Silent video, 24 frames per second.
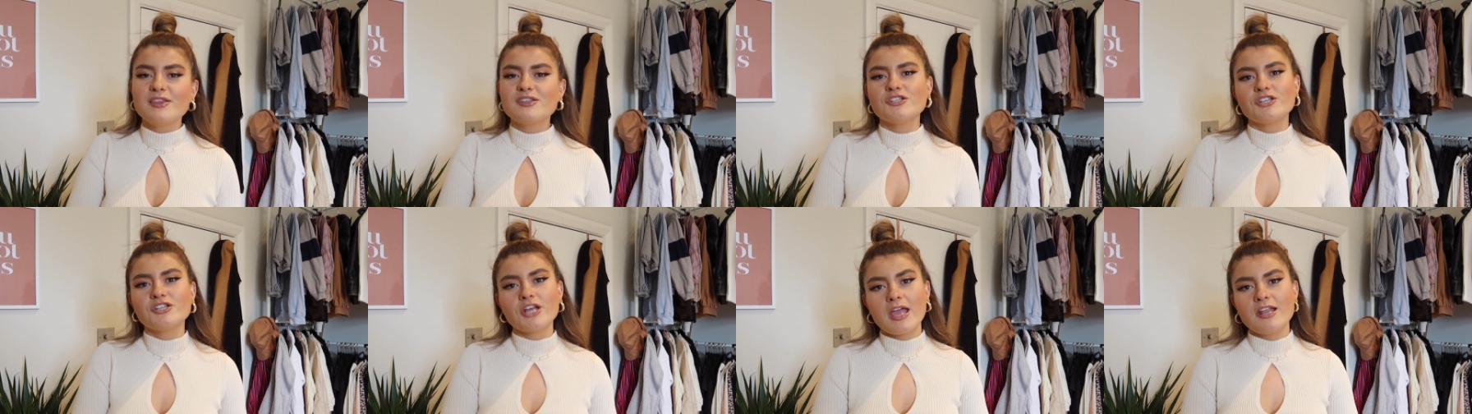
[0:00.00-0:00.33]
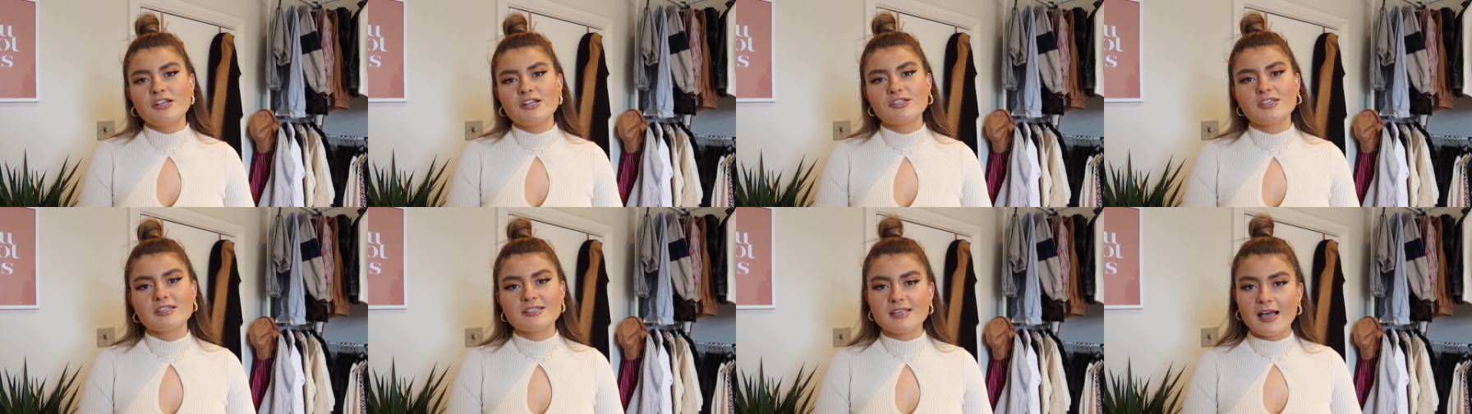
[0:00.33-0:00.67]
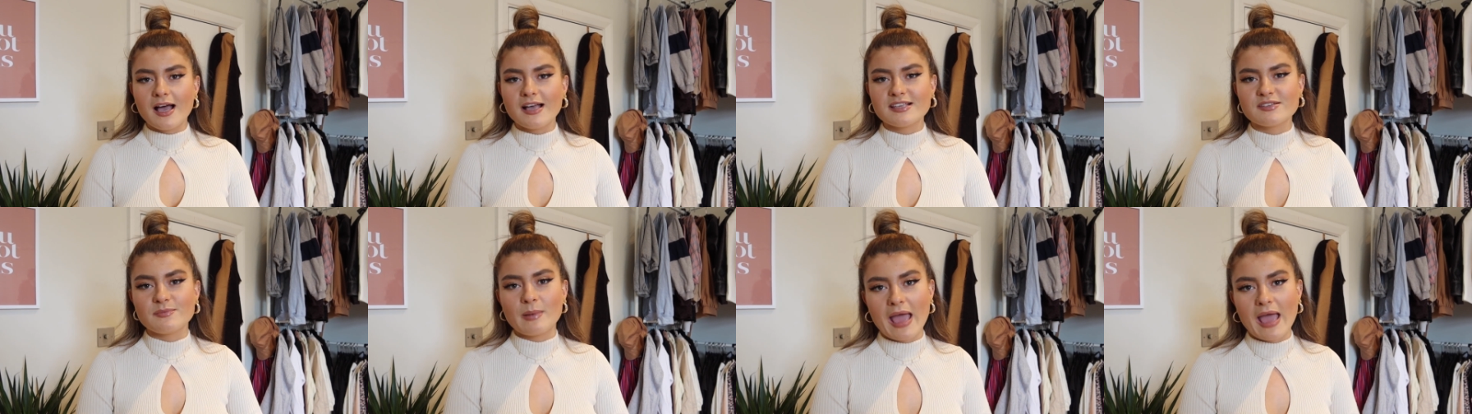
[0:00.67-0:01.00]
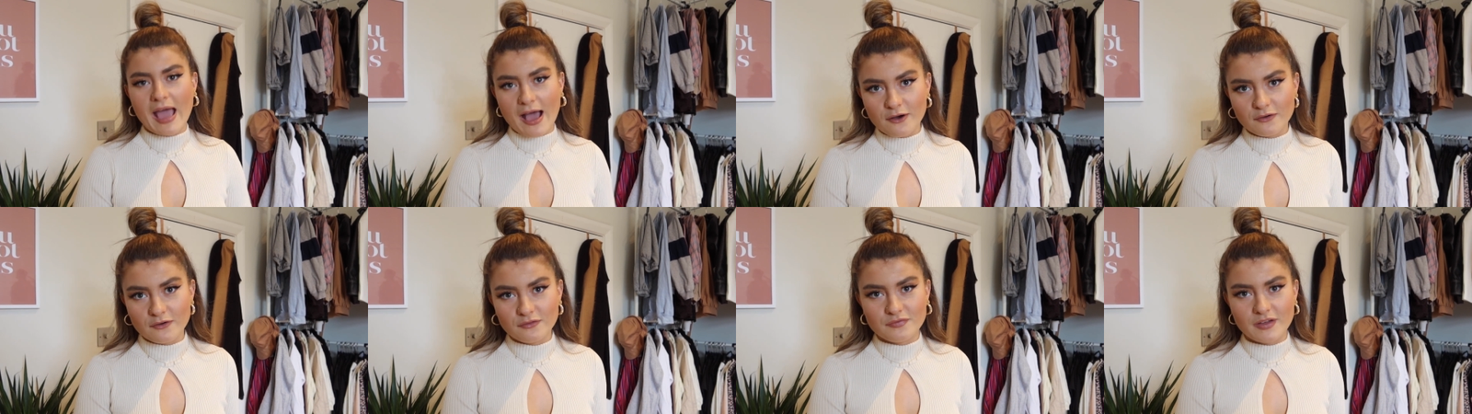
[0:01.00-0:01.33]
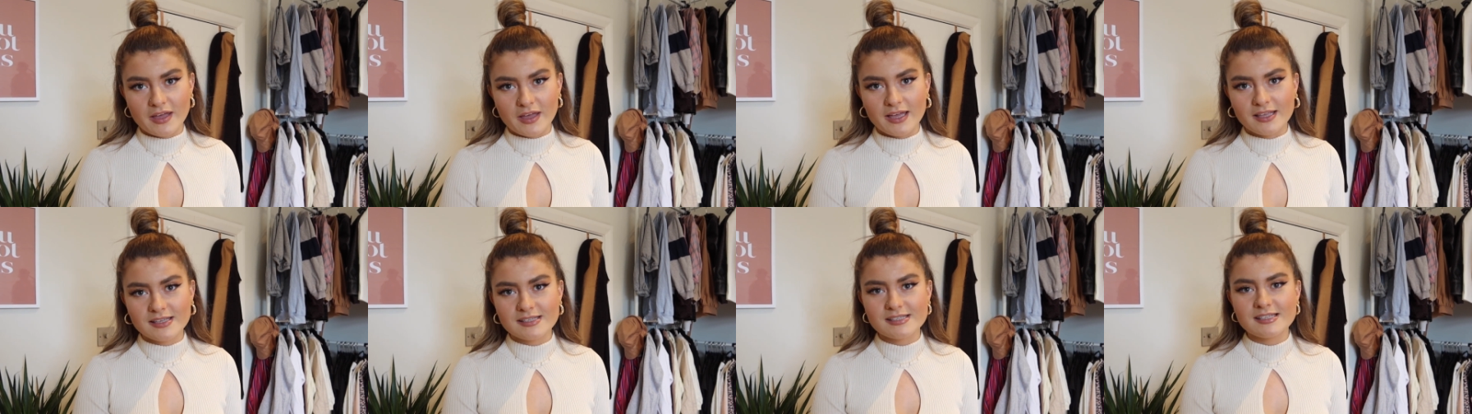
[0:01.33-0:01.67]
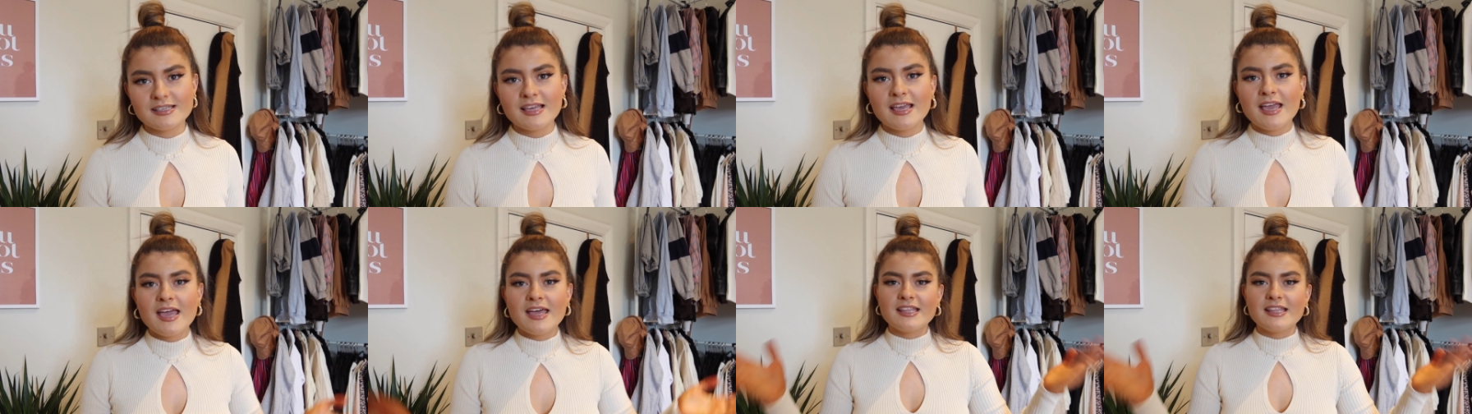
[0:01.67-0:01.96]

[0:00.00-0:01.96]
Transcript: to change the size of my outfits